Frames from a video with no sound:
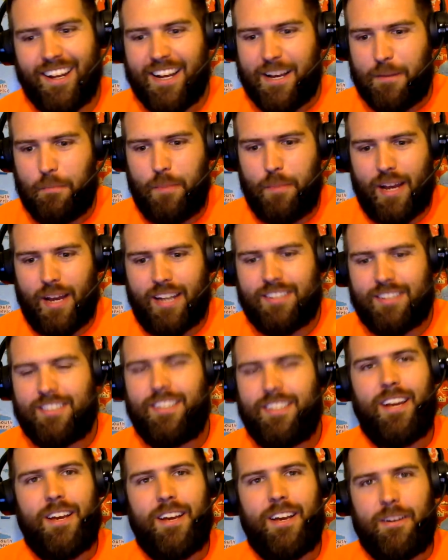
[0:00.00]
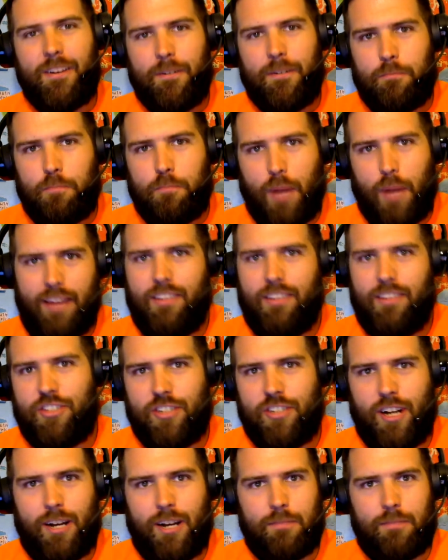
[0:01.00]
best pilot
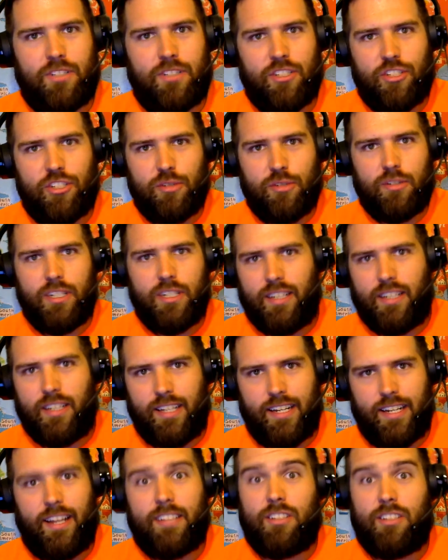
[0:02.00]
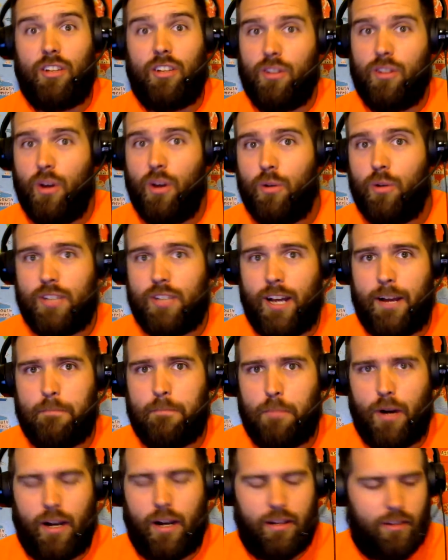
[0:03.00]
jobs that you can get as a low time
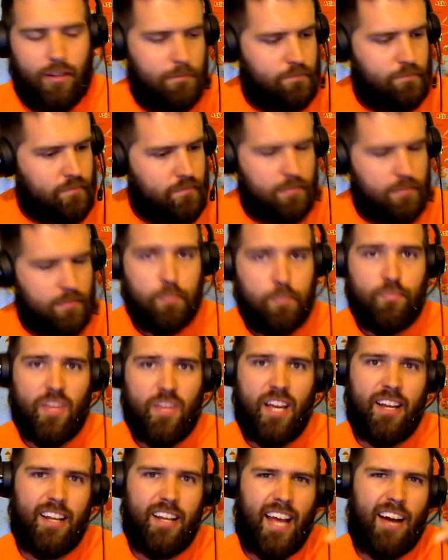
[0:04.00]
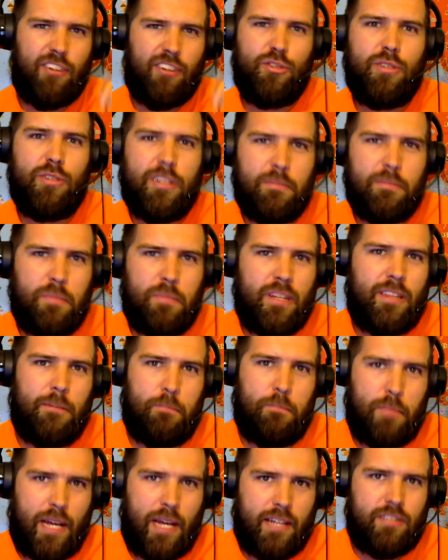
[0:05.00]
pilot and how you can be the
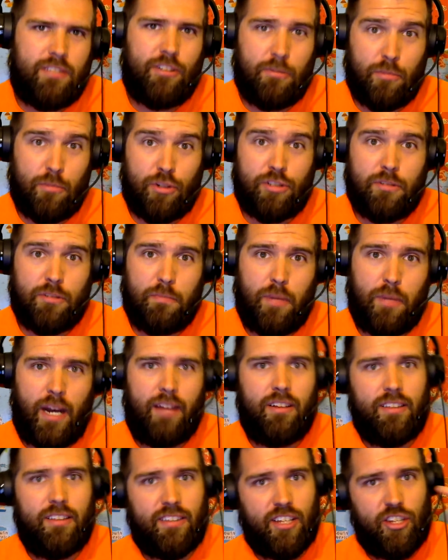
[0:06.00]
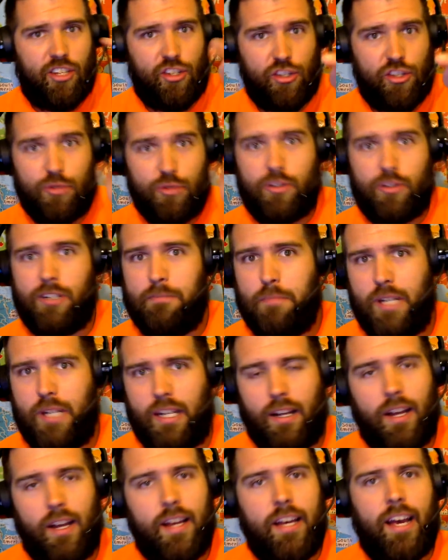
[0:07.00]
best commercial pilot that you can be.
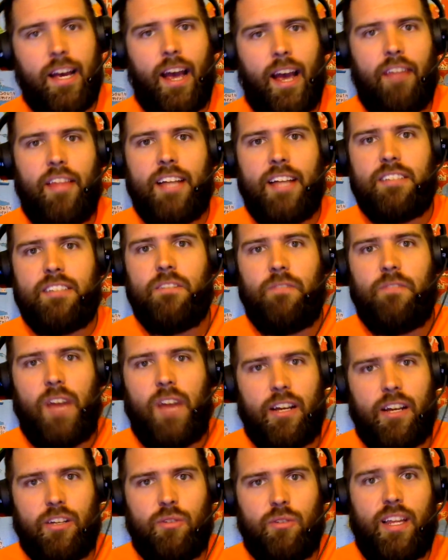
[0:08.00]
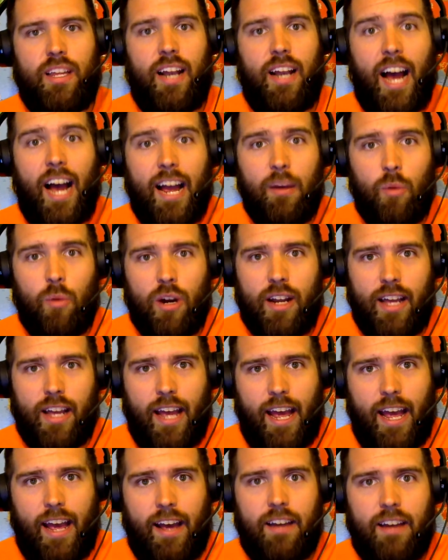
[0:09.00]
And that's the value that I want to
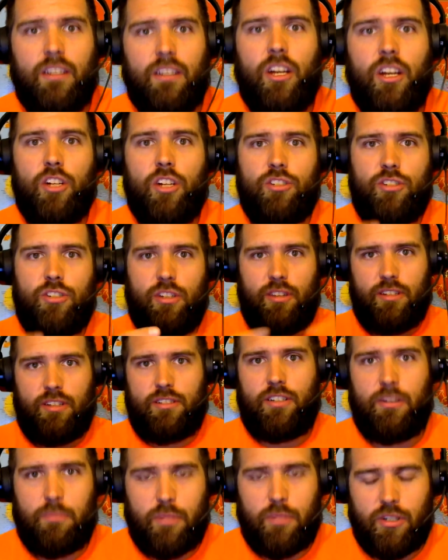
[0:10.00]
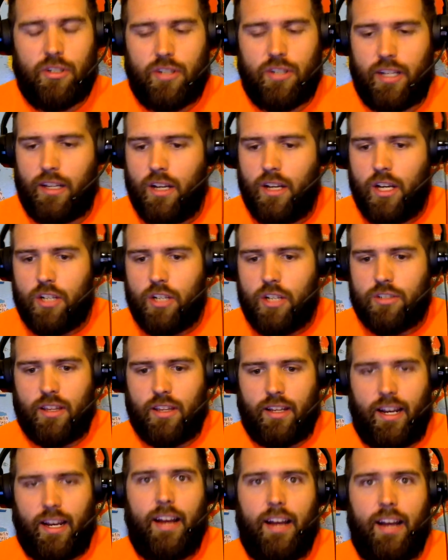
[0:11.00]
add to this community, to the
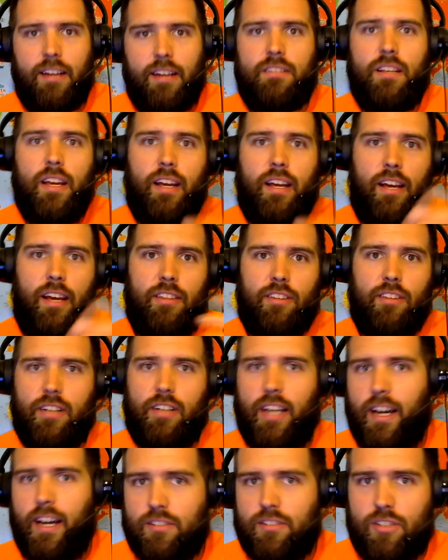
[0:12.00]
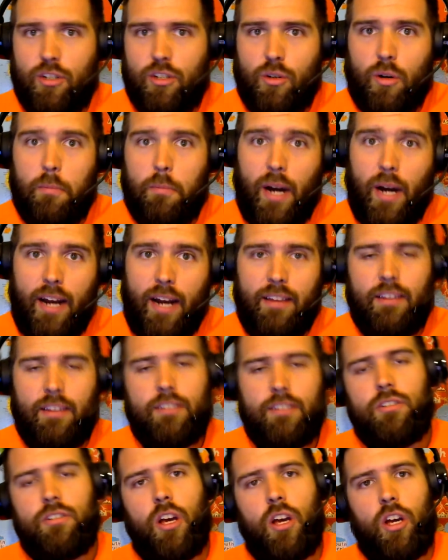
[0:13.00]
guys and the gals who are pilots,
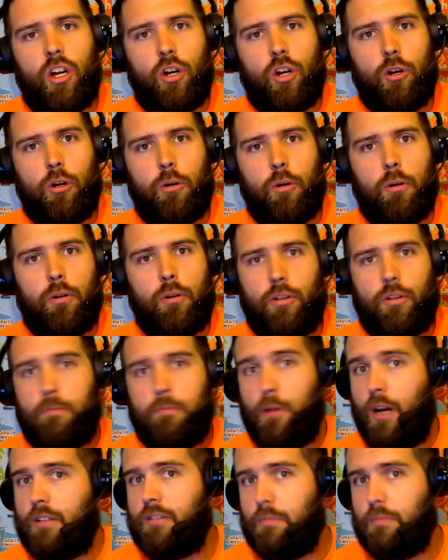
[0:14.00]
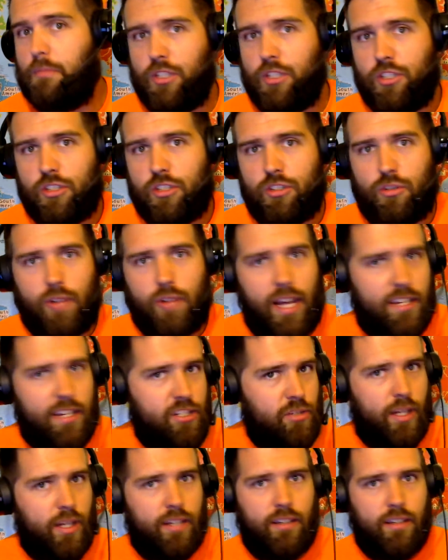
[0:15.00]
who you possibly just
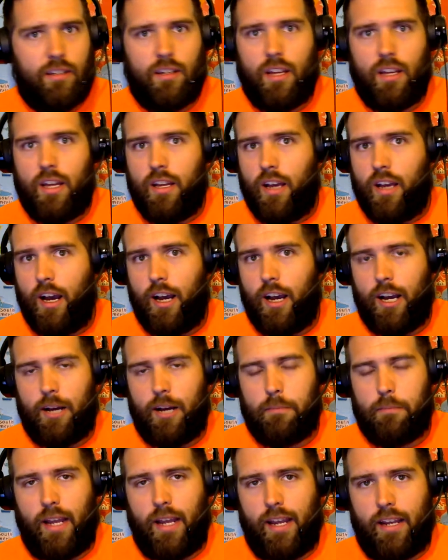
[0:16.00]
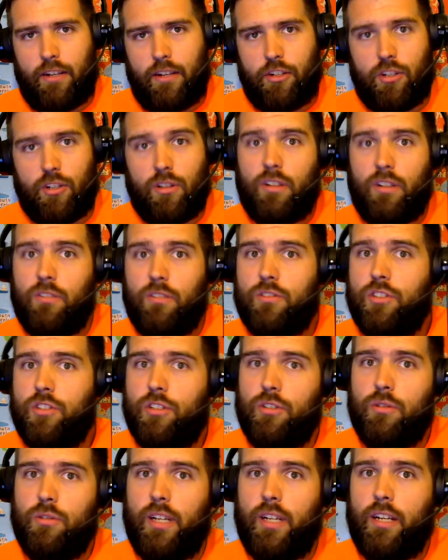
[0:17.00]
graduated, um, and you're looking to
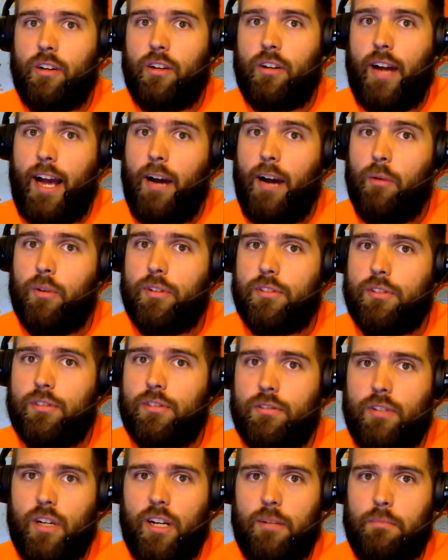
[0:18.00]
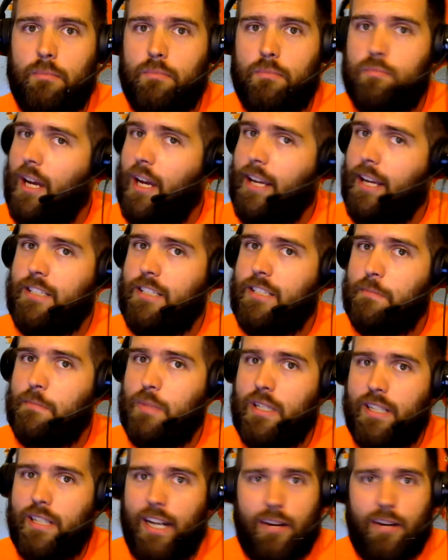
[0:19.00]
get your hours. Um, ATP
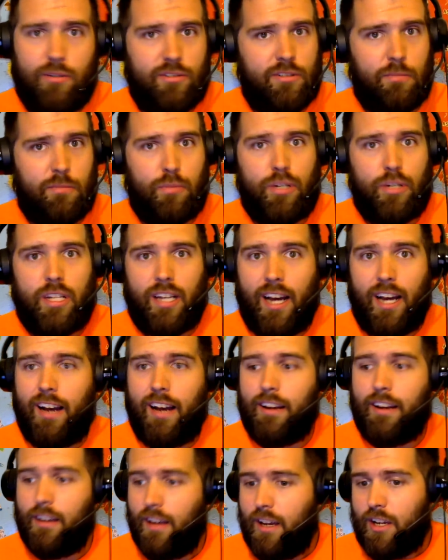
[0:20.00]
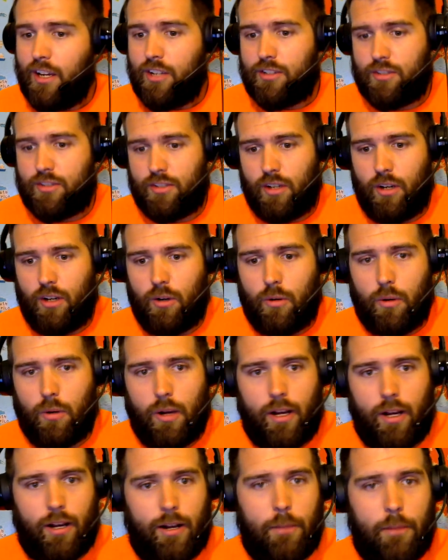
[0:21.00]
hours are pretty high. So,
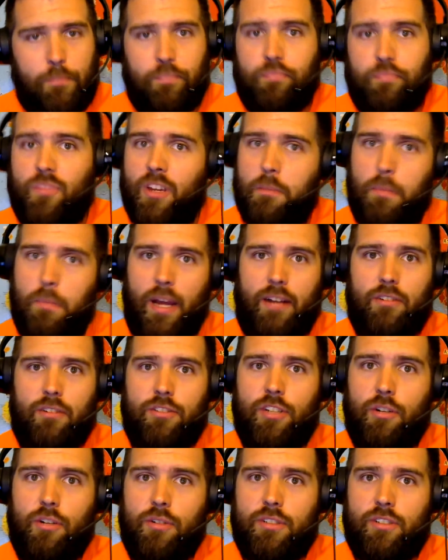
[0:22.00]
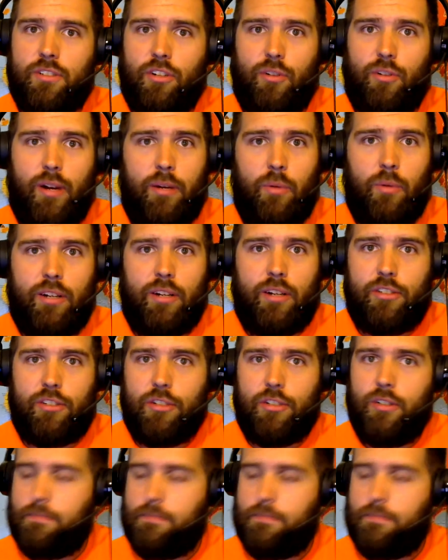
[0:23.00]
um, banner towing is a great way to do it.